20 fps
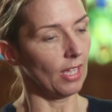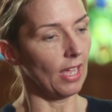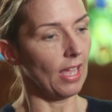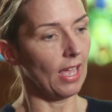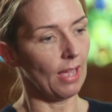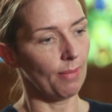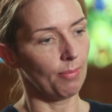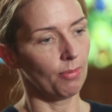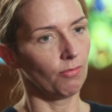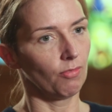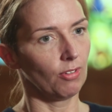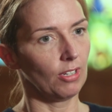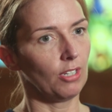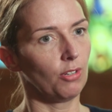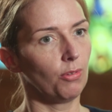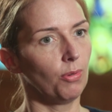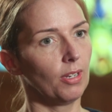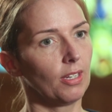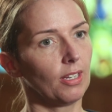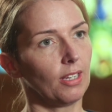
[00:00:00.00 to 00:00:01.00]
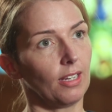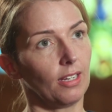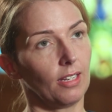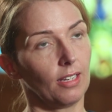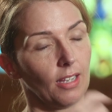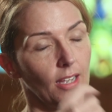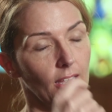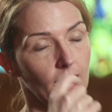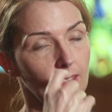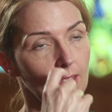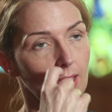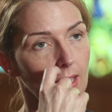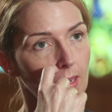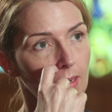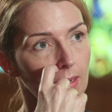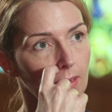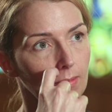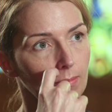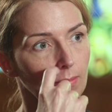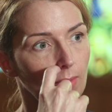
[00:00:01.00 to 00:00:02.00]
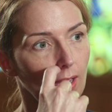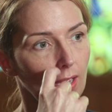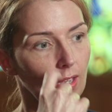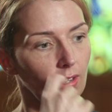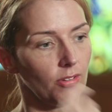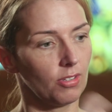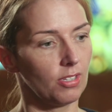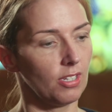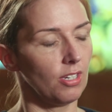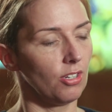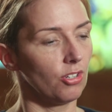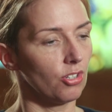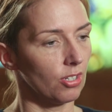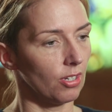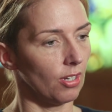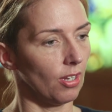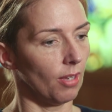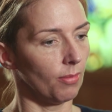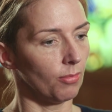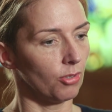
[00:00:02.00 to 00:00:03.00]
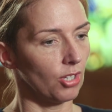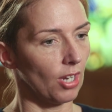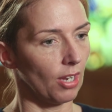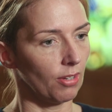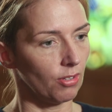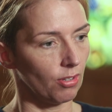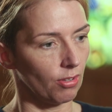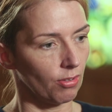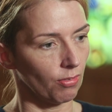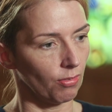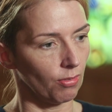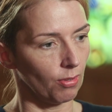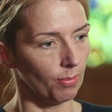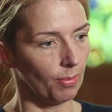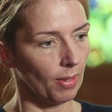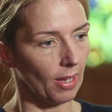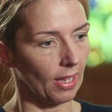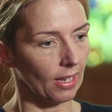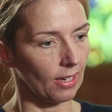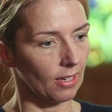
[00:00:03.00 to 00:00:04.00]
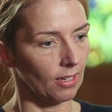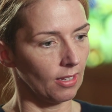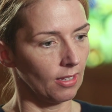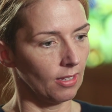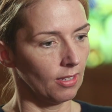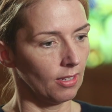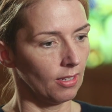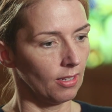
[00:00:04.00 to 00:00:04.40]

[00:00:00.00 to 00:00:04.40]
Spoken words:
That happened really quickly, and then my OC shouted through the back